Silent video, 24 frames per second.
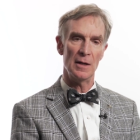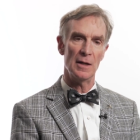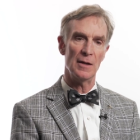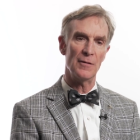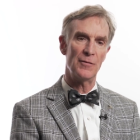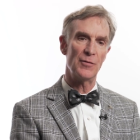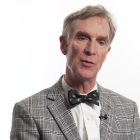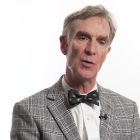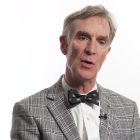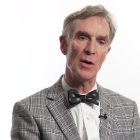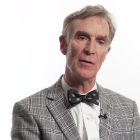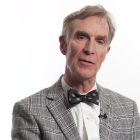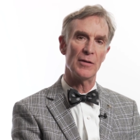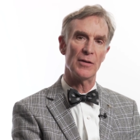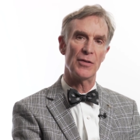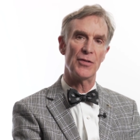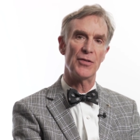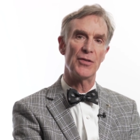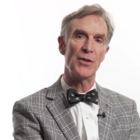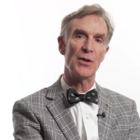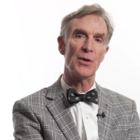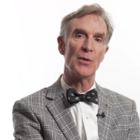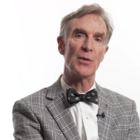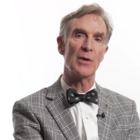If you have a
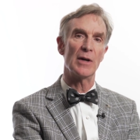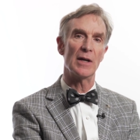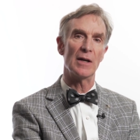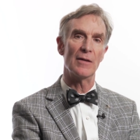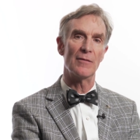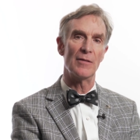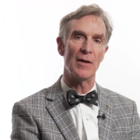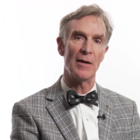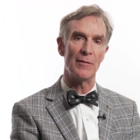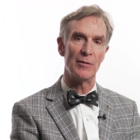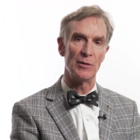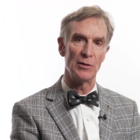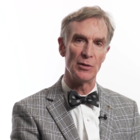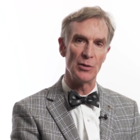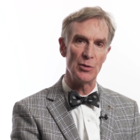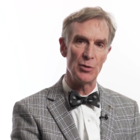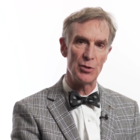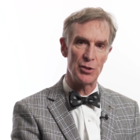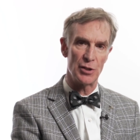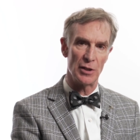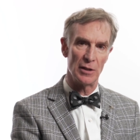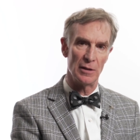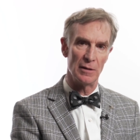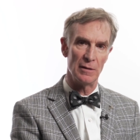theory of
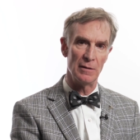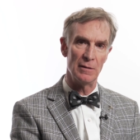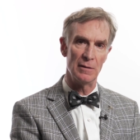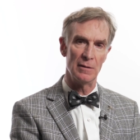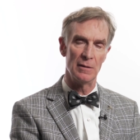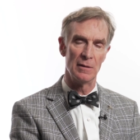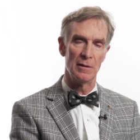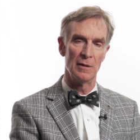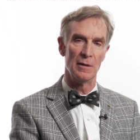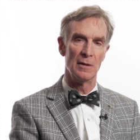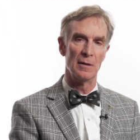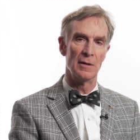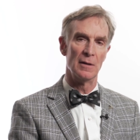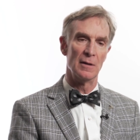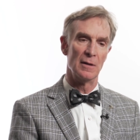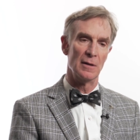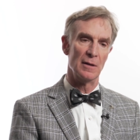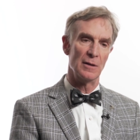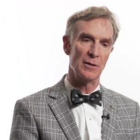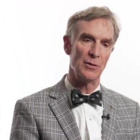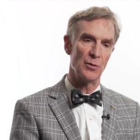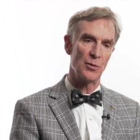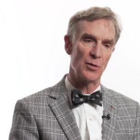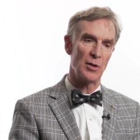evolution,
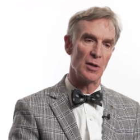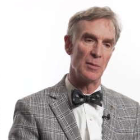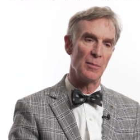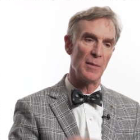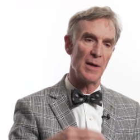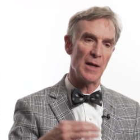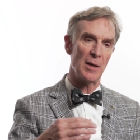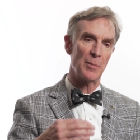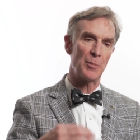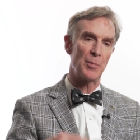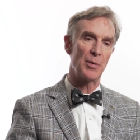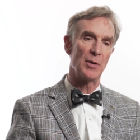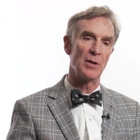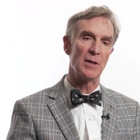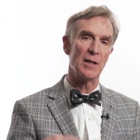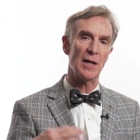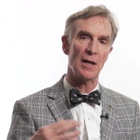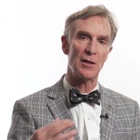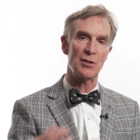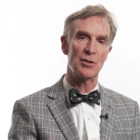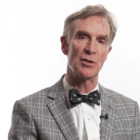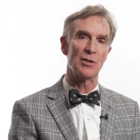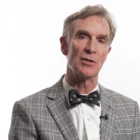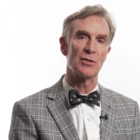you can make
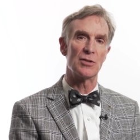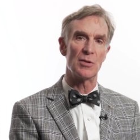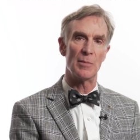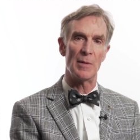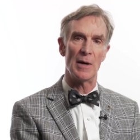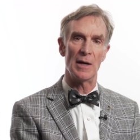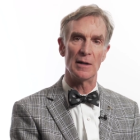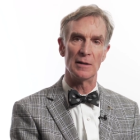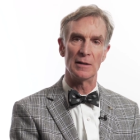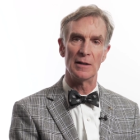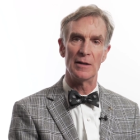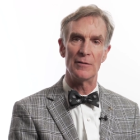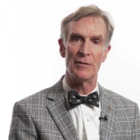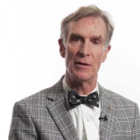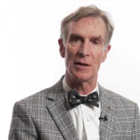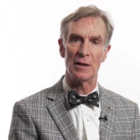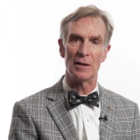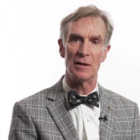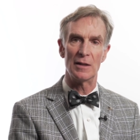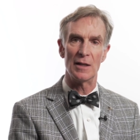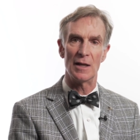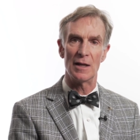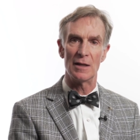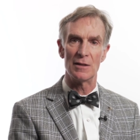predictions about
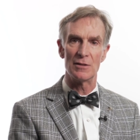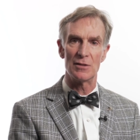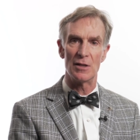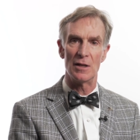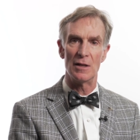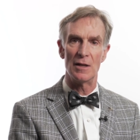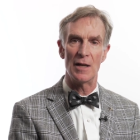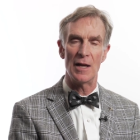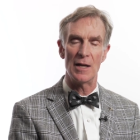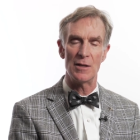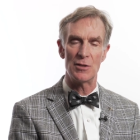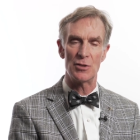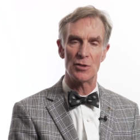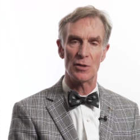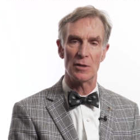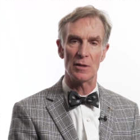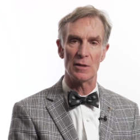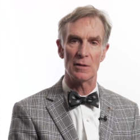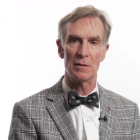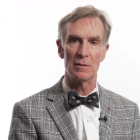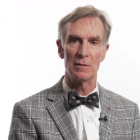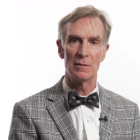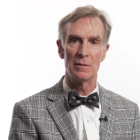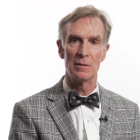living things in
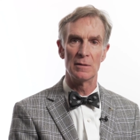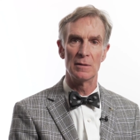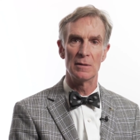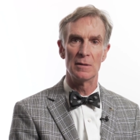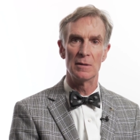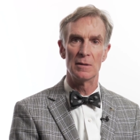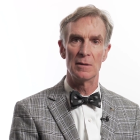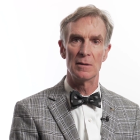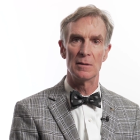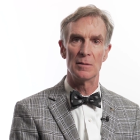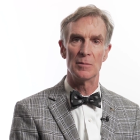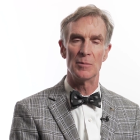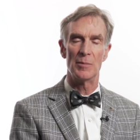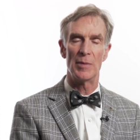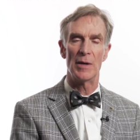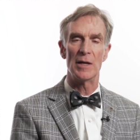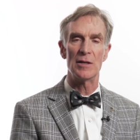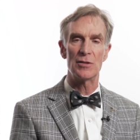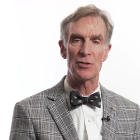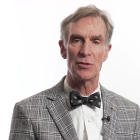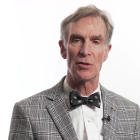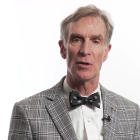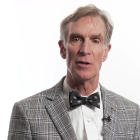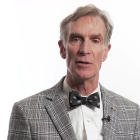nature
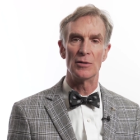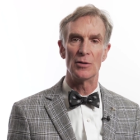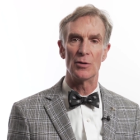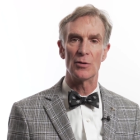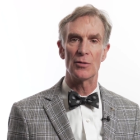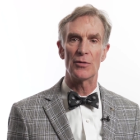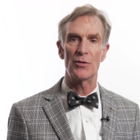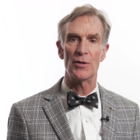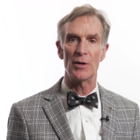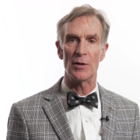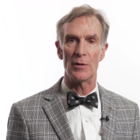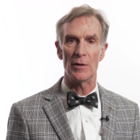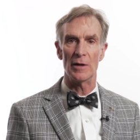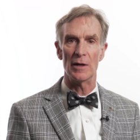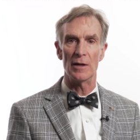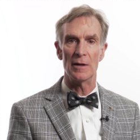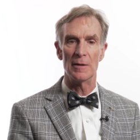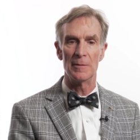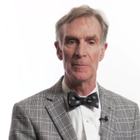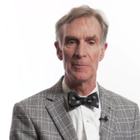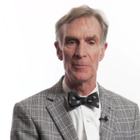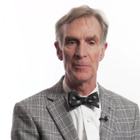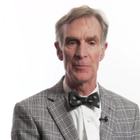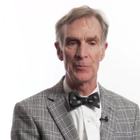based on your
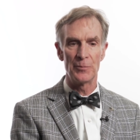theory.